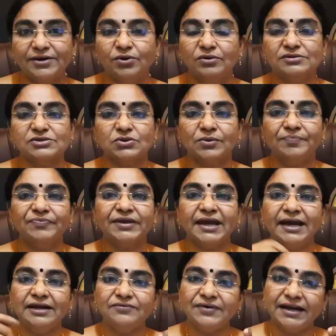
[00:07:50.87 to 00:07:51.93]
also,
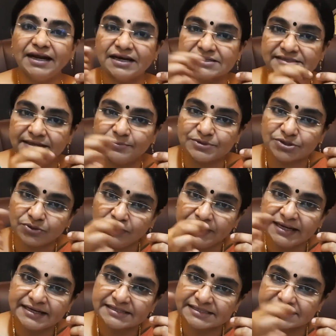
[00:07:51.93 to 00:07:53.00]
and we'll ask them to
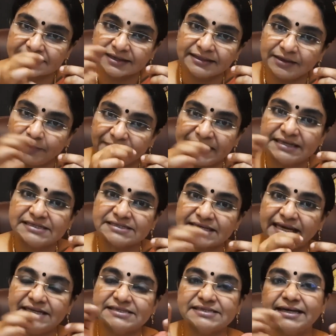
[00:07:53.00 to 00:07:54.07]
string the beads
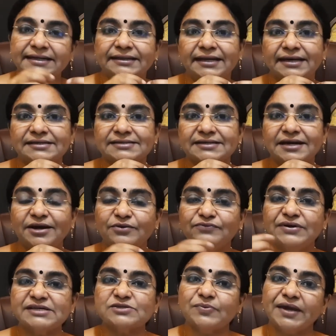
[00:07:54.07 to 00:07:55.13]
inside that.
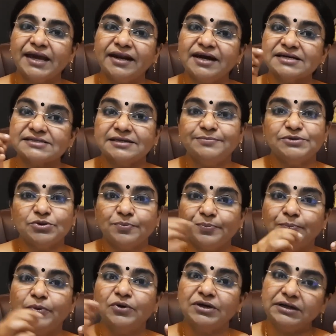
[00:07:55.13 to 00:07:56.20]
First we can ask them to
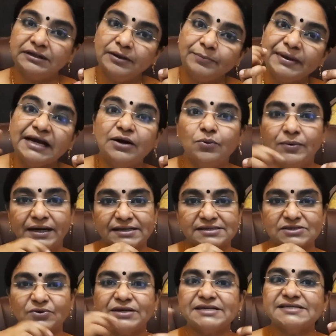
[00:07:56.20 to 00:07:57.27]
put the bigger ones,
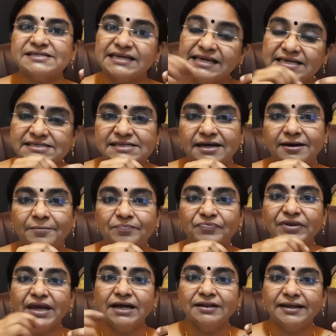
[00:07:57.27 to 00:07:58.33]
so it is easier.
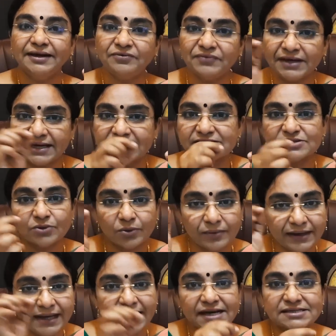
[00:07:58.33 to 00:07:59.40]
Then we can
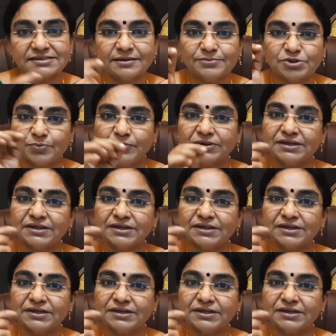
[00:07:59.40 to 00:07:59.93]
slowly ask them to put